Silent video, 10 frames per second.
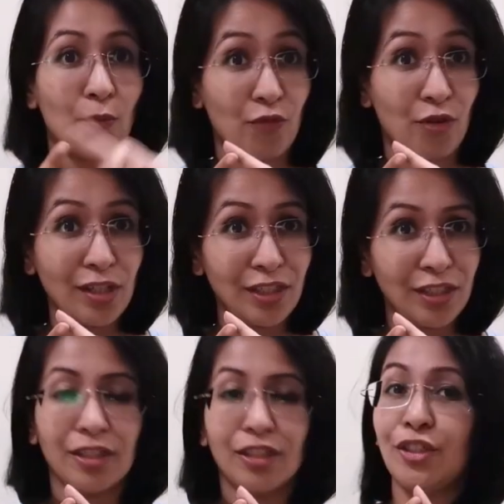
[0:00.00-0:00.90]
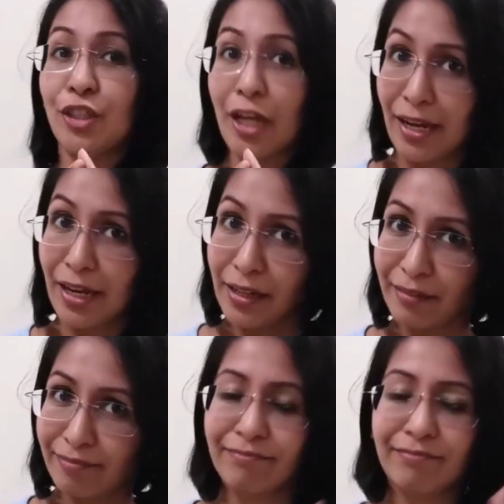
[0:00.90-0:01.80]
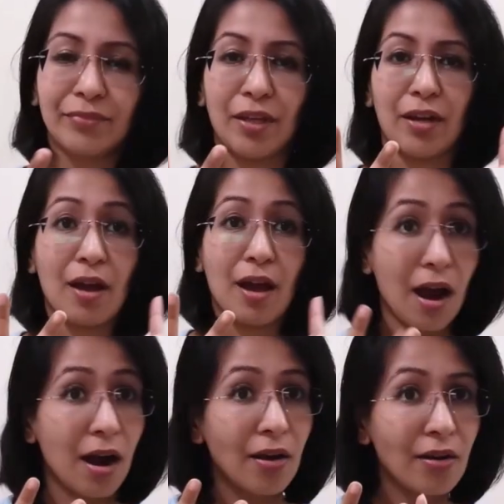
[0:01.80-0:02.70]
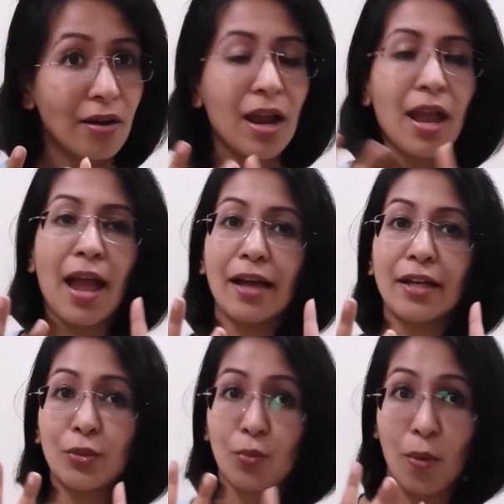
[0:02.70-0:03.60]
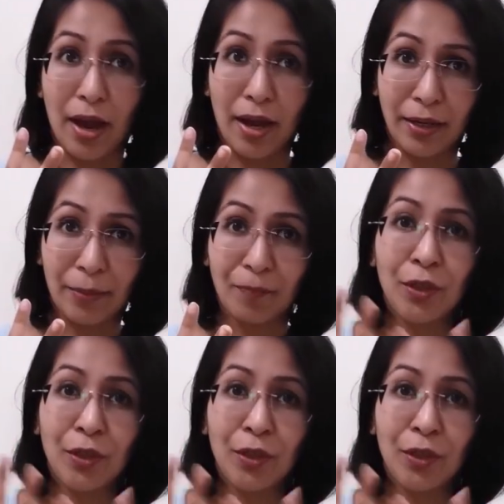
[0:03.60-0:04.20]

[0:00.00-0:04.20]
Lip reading: First is J, then R and Y.